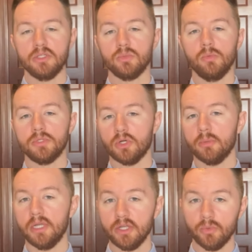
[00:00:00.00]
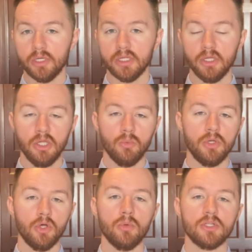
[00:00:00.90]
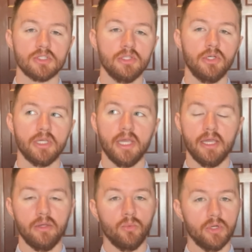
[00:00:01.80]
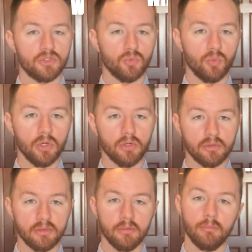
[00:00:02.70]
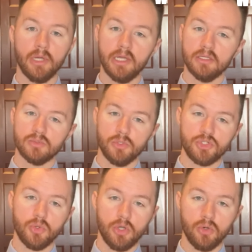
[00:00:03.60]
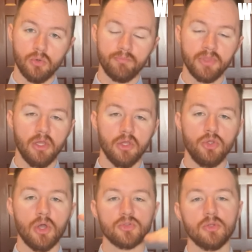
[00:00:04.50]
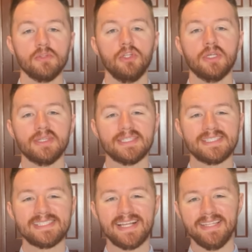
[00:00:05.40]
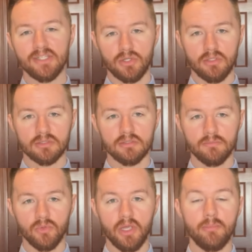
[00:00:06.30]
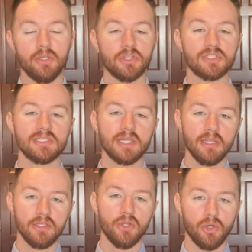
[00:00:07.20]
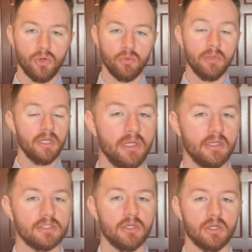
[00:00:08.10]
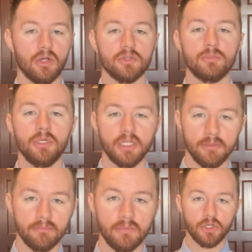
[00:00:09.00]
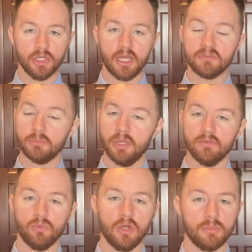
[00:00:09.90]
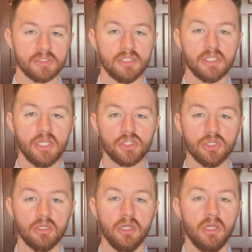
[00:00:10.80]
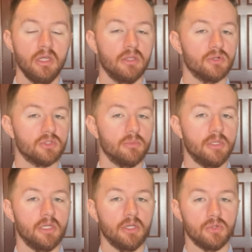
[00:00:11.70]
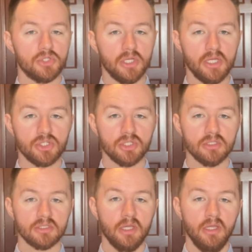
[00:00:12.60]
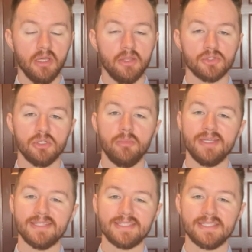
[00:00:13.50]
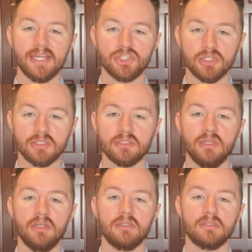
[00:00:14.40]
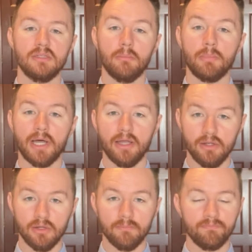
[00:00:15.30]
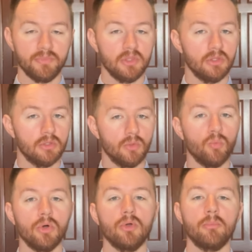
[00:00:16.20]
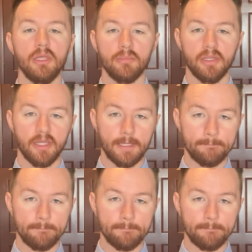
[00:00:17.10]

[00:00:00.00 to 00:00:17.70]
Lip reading: So when we talk about equity, we don't want to just look at what it's worth minus what you owe. You also have to look at the selling cost, right? Because selling your home is going to cost money. You're going to have to pay for representation, there's going to be negotiations, and there's going to be concessions to the buyer. What do I mean by that?